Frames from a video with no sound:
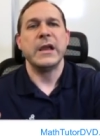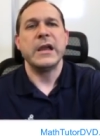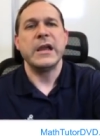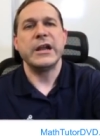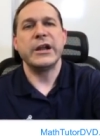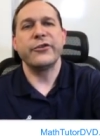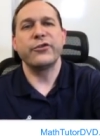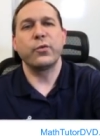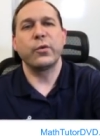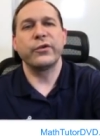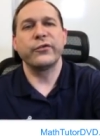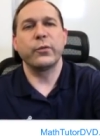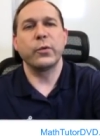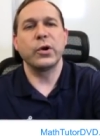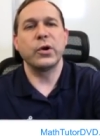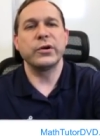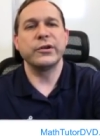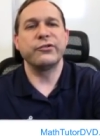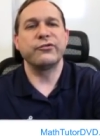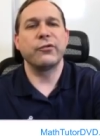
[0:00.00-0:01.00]
In other words, we're
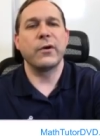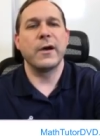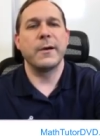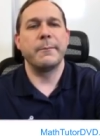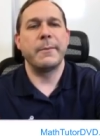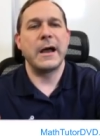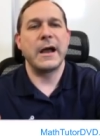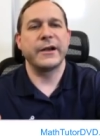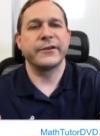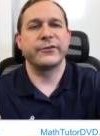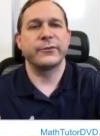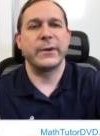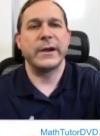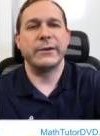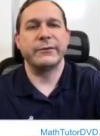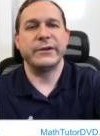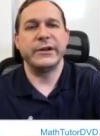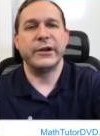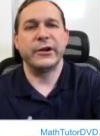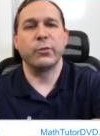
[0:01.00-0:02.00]
going to draw a box
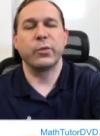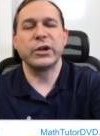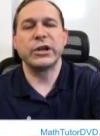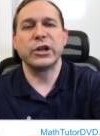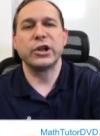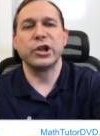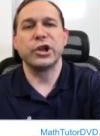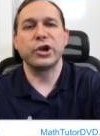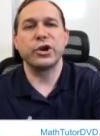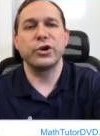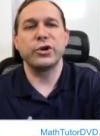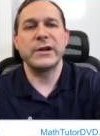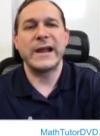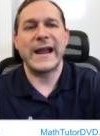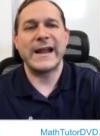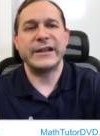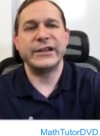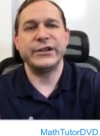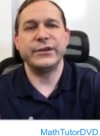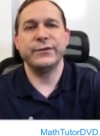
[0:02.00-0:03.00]
around here and we're going to learn
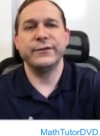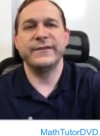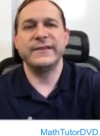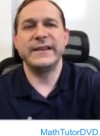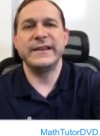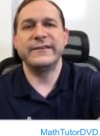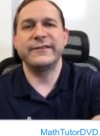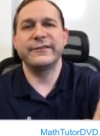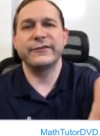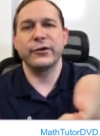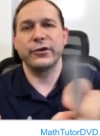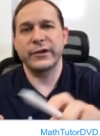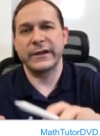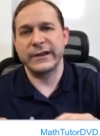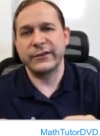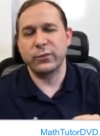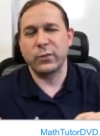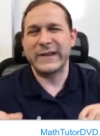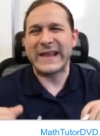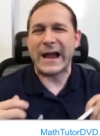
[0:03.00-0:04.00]
how to use these
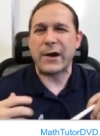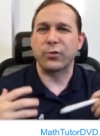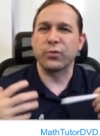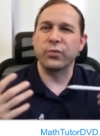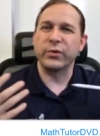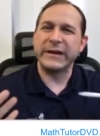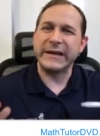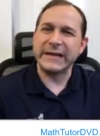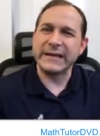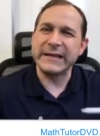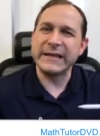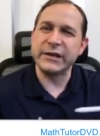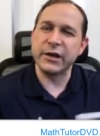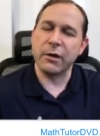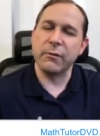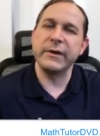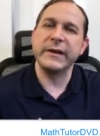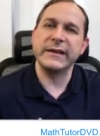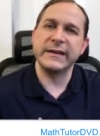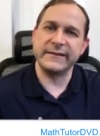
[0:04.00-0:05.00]
circuits without really
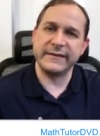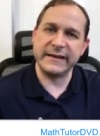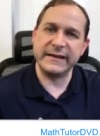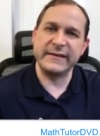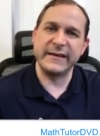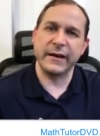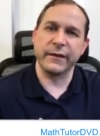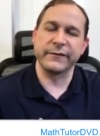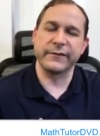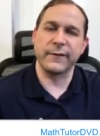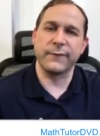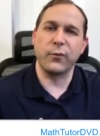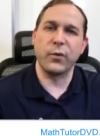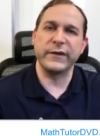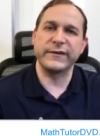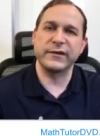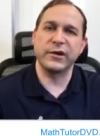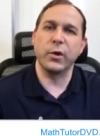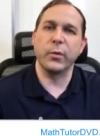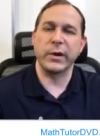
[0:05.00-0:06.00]
knowing the details of
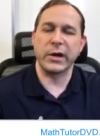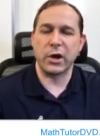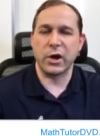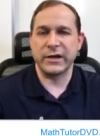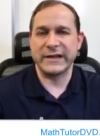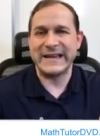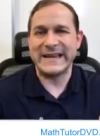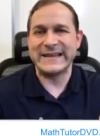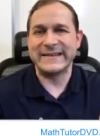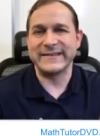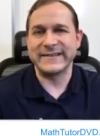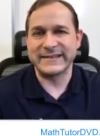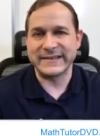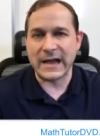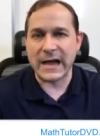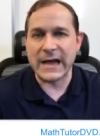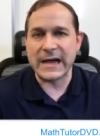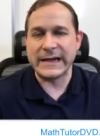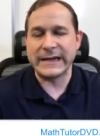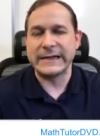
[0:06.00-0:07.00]
what's going on
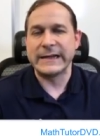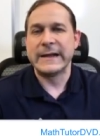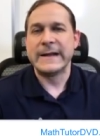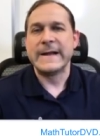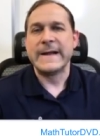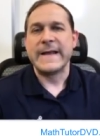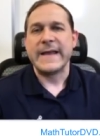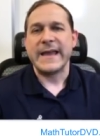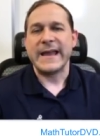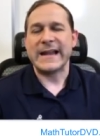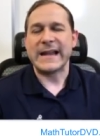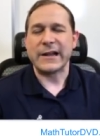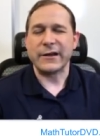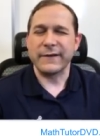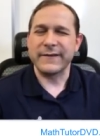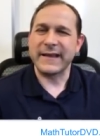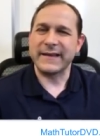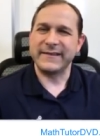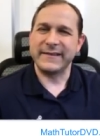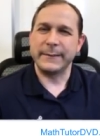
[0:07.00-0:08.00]
inside. And I
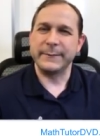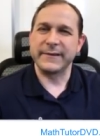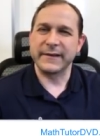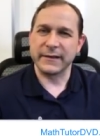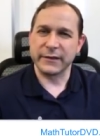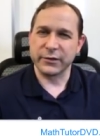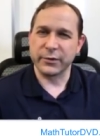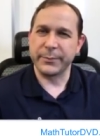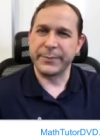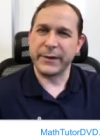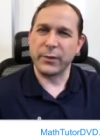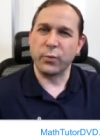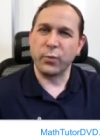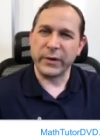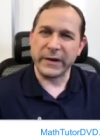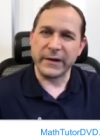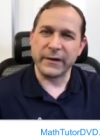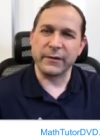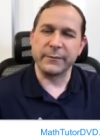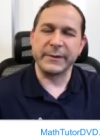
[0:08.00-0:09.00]
know that seems a little bit
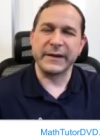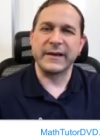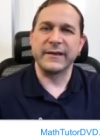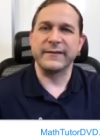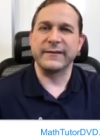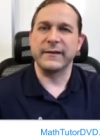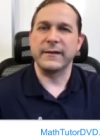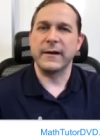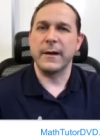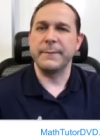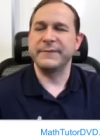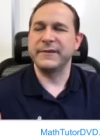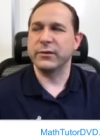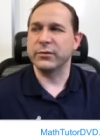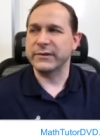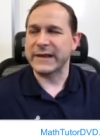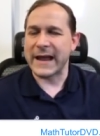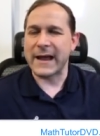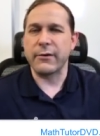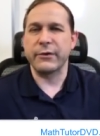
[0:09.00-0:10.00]
weird because up till
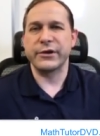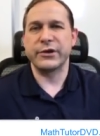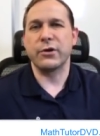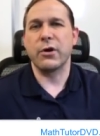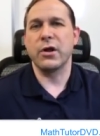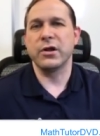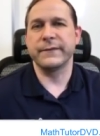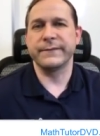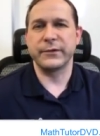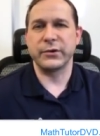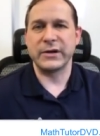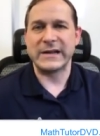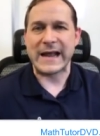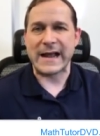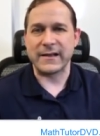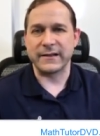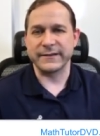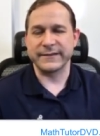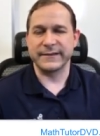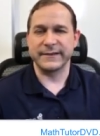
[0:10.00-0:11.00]
now in all of your
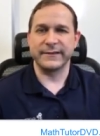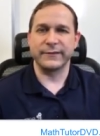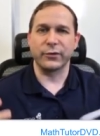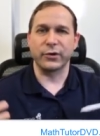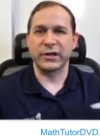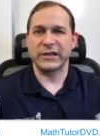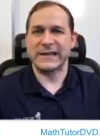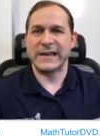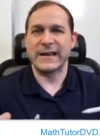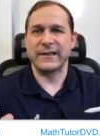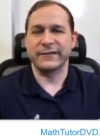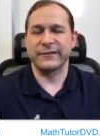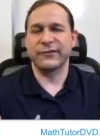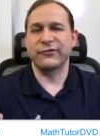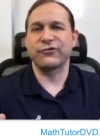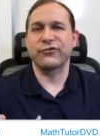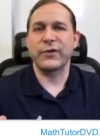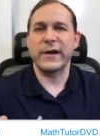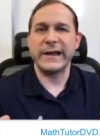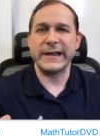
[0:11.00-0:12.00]
analysis, circuit analysis
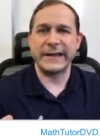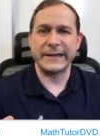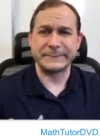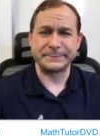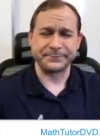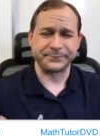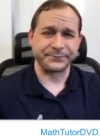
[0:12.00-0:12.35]
training,